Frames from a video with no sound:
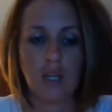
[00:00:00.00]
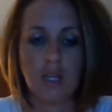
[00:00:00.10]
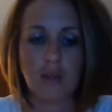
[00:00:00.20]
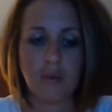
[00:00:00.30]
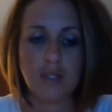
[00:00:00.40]

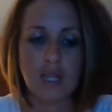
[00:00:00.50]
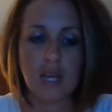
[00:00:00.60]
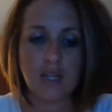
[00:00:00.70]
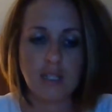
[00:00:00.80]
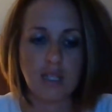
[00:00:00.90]
It was
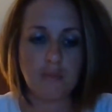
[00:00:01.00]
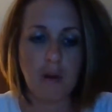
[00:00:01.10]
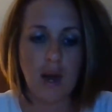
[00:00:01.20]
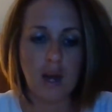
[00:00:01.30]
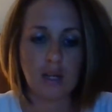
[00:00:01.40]
edited
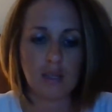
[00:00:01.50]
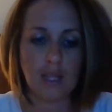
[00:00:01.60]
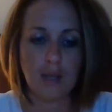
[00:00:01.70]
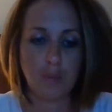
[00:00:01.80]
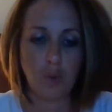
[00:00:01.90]
by
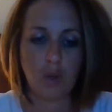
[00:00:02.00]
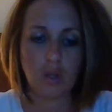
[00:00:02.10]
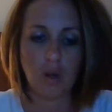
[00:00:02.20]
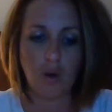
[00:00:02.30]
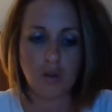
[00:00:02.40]

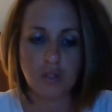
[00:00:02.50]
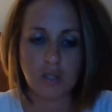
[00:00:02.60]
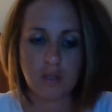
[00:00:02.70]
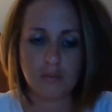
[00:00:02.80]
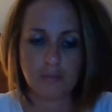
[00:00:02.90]
Claiborne
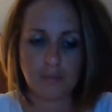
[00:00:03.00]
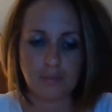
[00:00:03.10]
Carson.